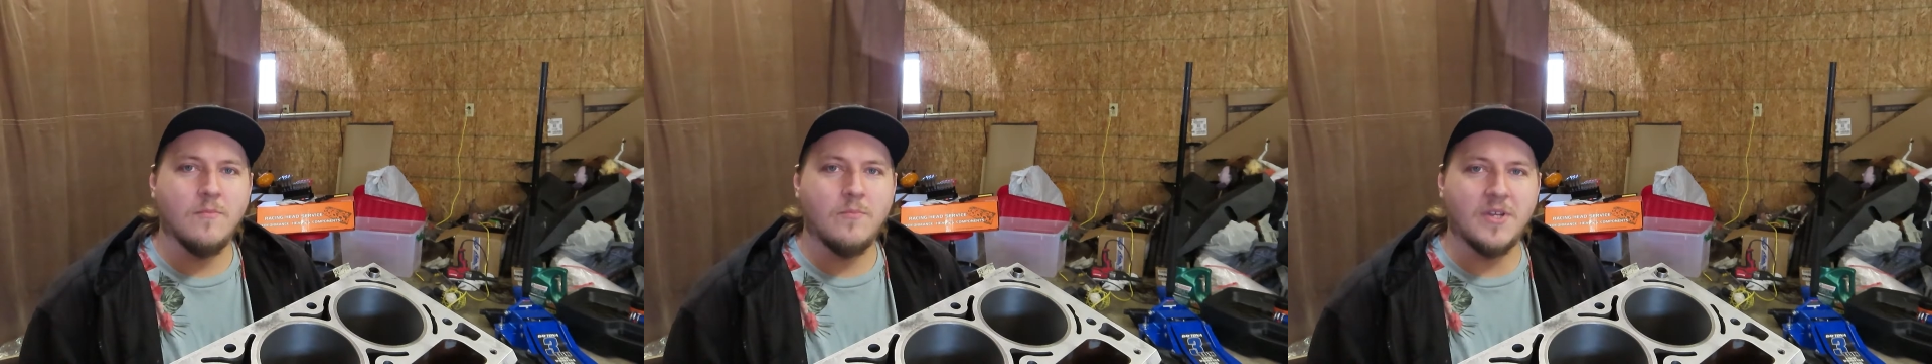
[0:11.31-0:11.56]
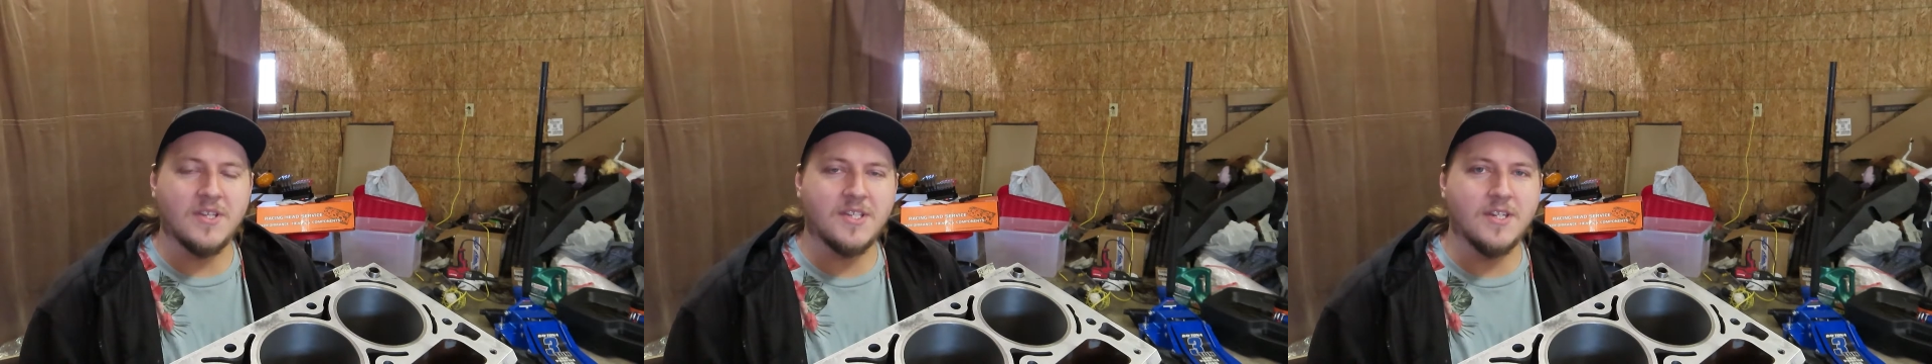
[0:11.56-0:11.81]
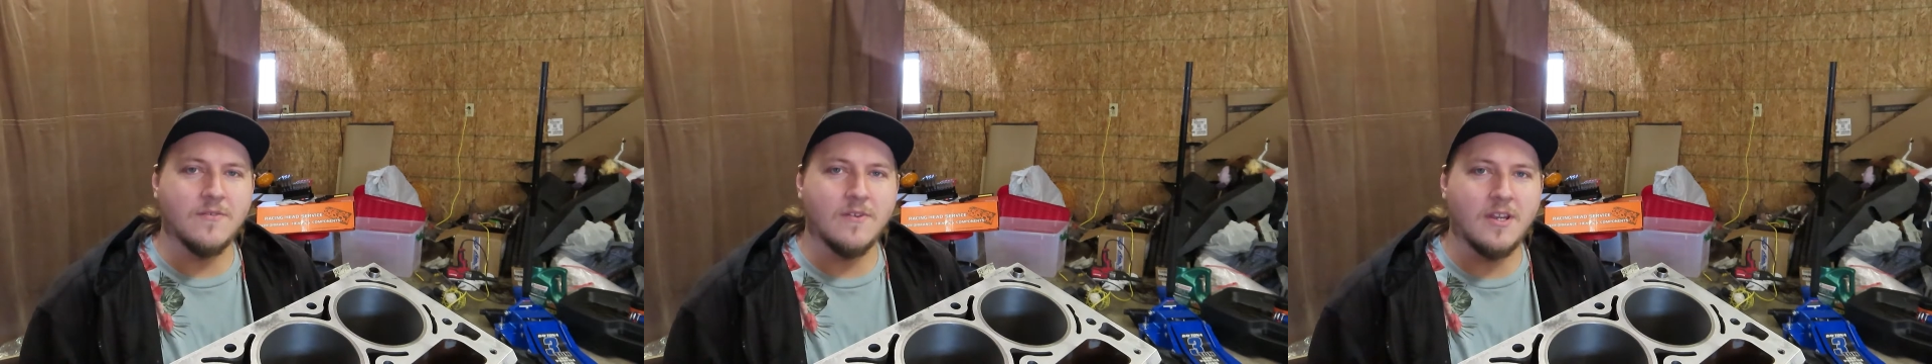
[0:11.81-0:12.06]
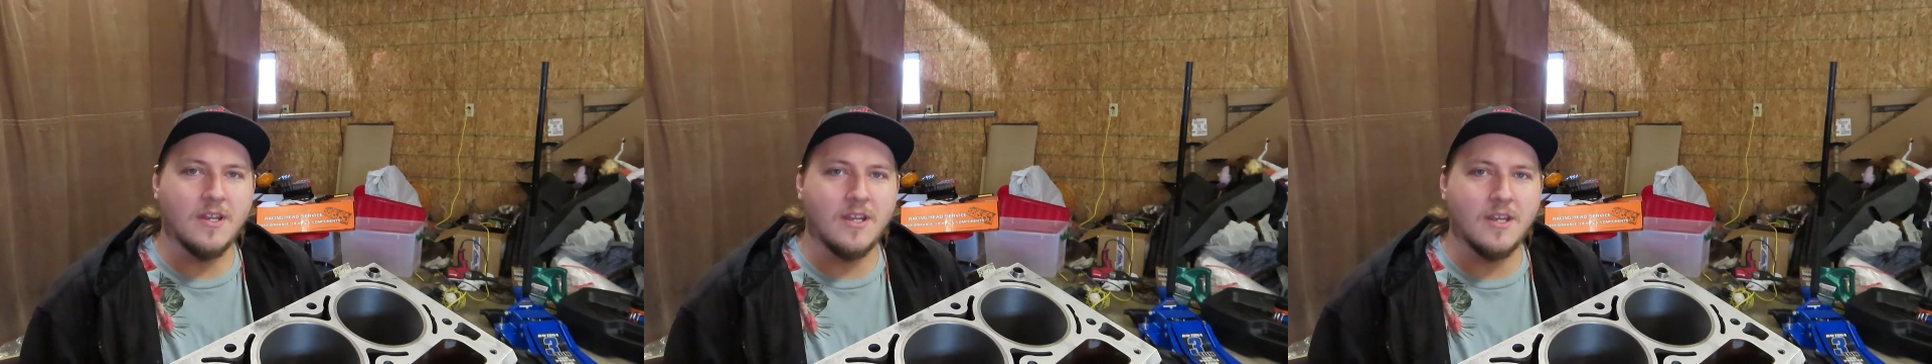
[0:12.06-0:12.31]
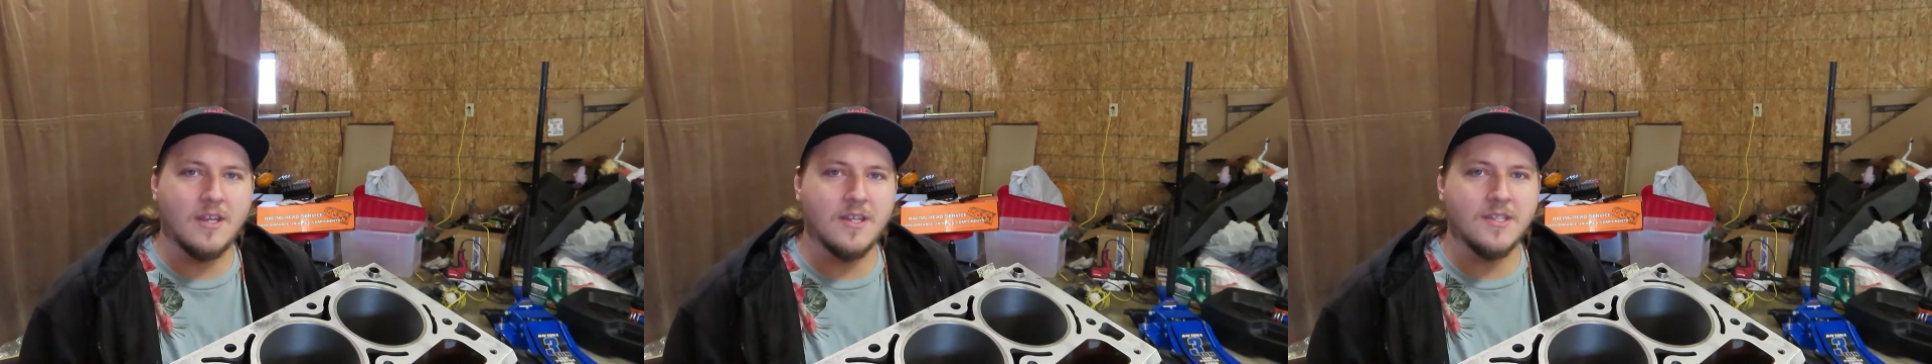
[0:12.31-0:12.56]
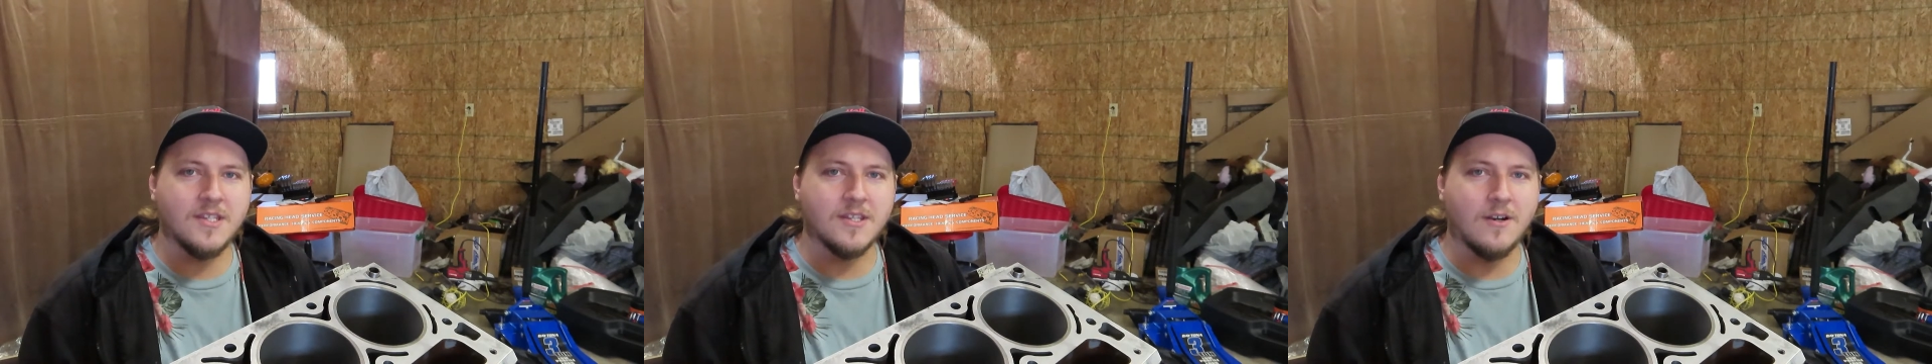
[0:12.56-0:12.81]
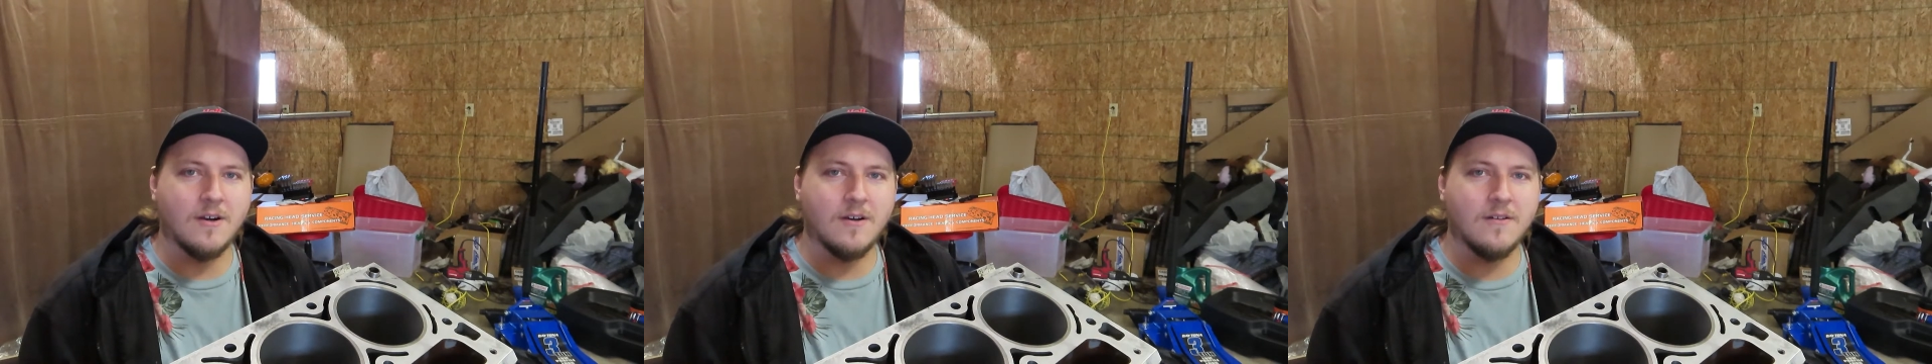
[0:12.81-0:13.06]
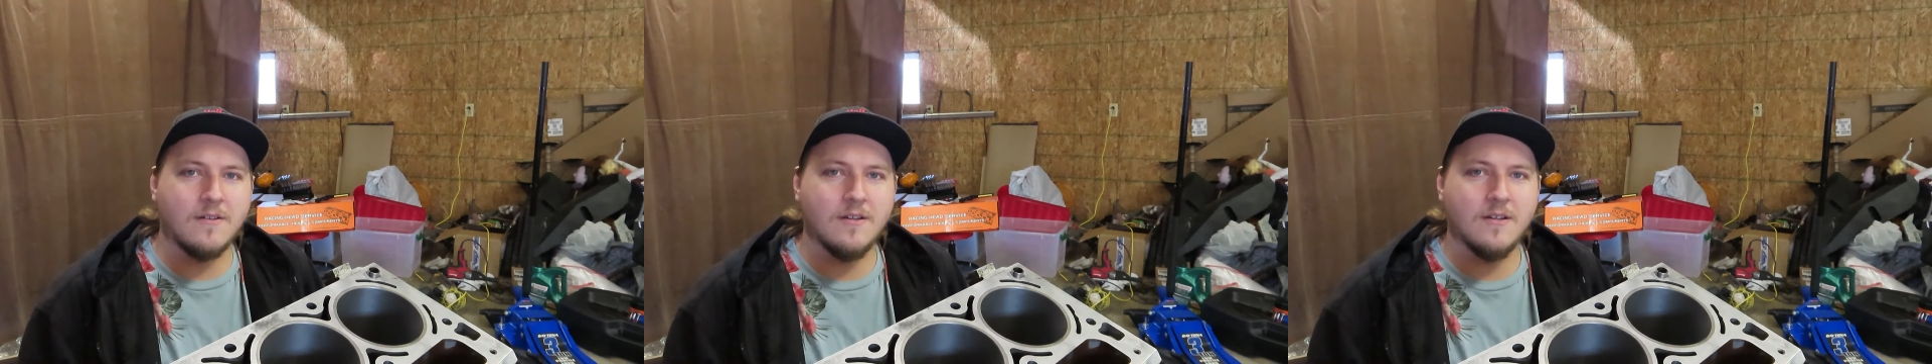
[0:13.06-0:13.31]
piston ring
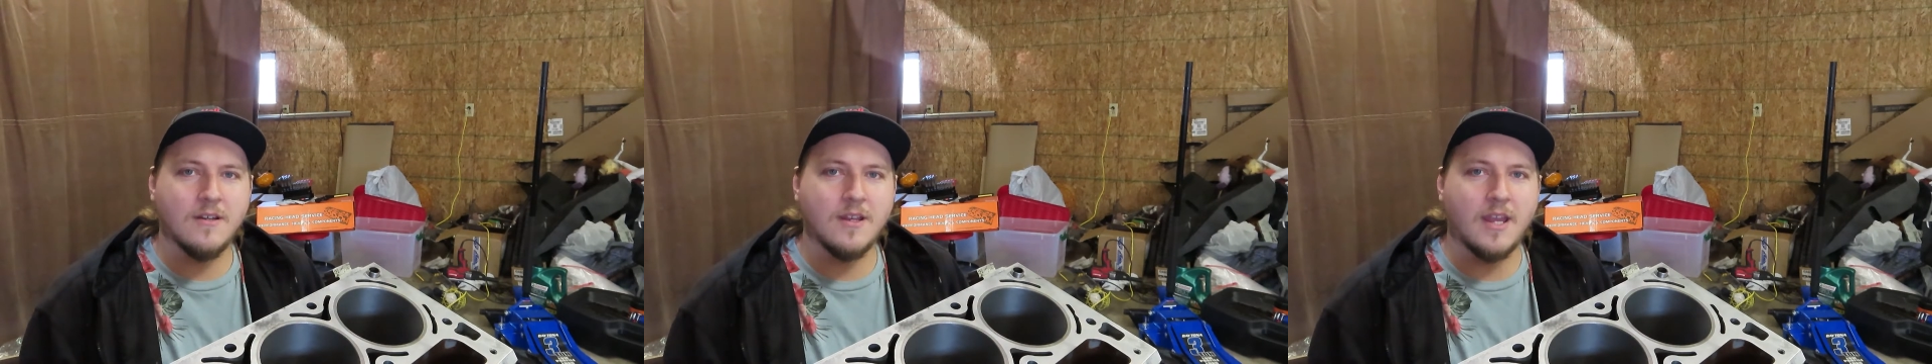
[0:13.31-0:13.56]
install